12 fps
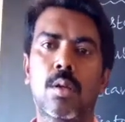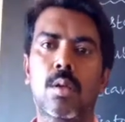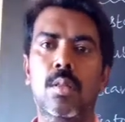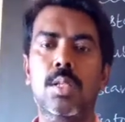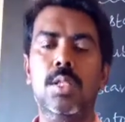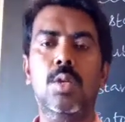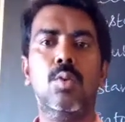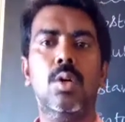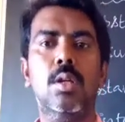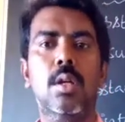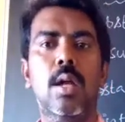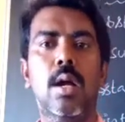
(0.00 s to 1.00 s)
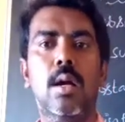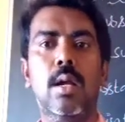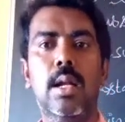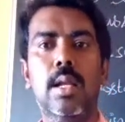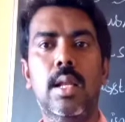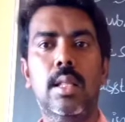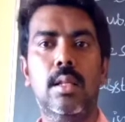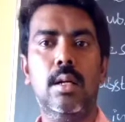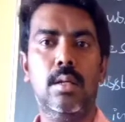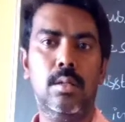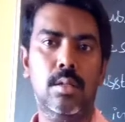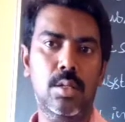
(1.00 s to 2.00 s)
The seawater containing
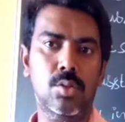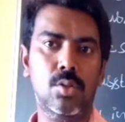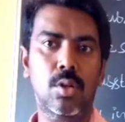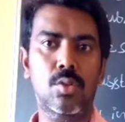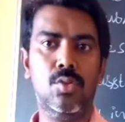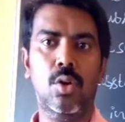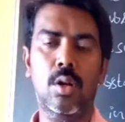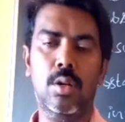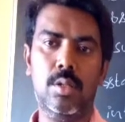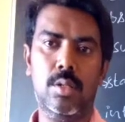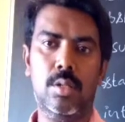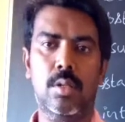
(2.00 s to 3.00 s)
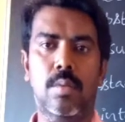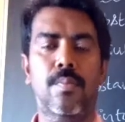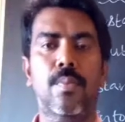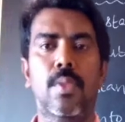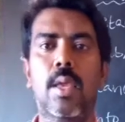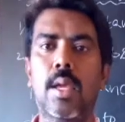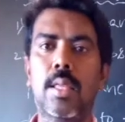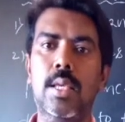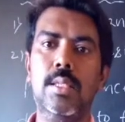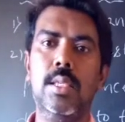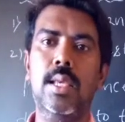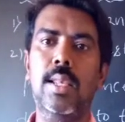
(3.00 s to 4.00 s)
the dissolved salt,
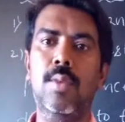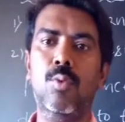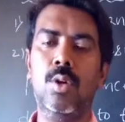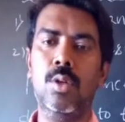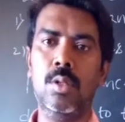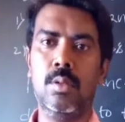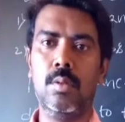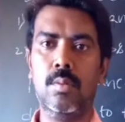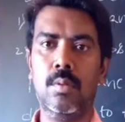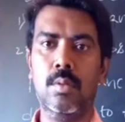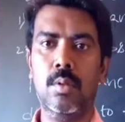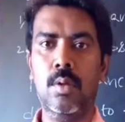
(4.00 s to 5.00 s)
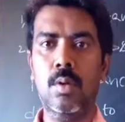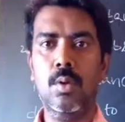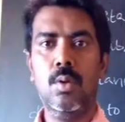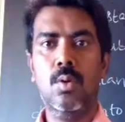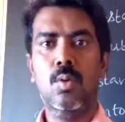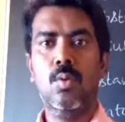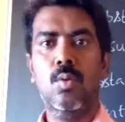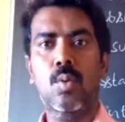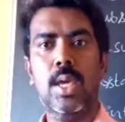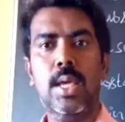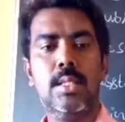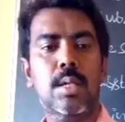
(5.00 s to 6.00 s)
NaCl in water. We
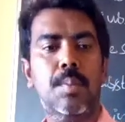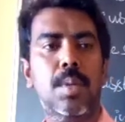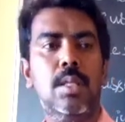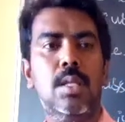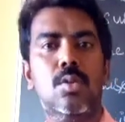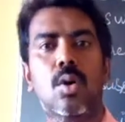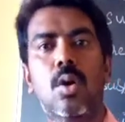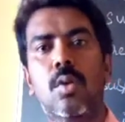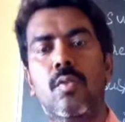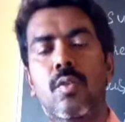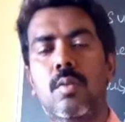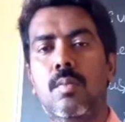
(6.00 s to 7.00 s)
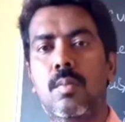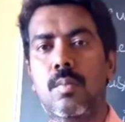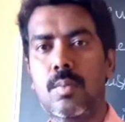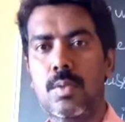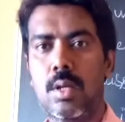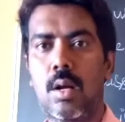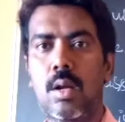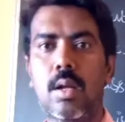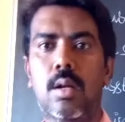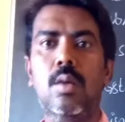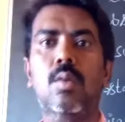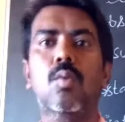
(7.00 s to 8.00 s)
can separate the salt from salt
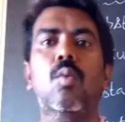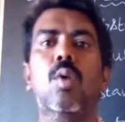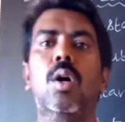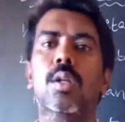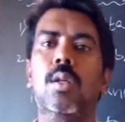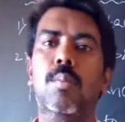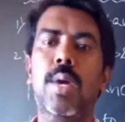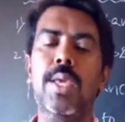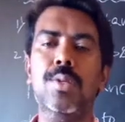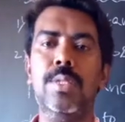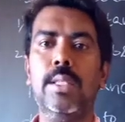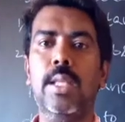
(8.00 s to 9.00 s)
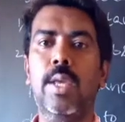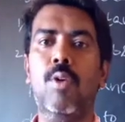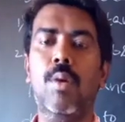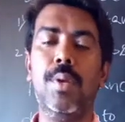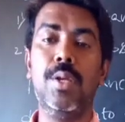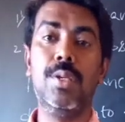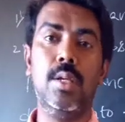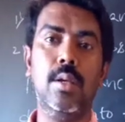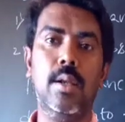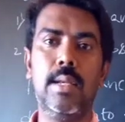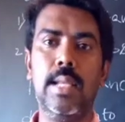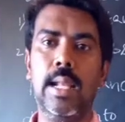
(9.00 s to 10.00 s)
and water by using the
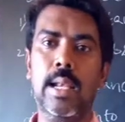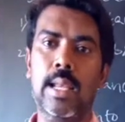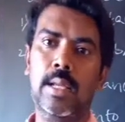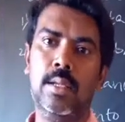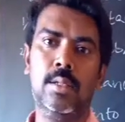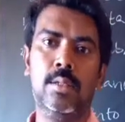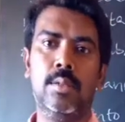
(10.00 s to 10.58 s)
evaporation technique.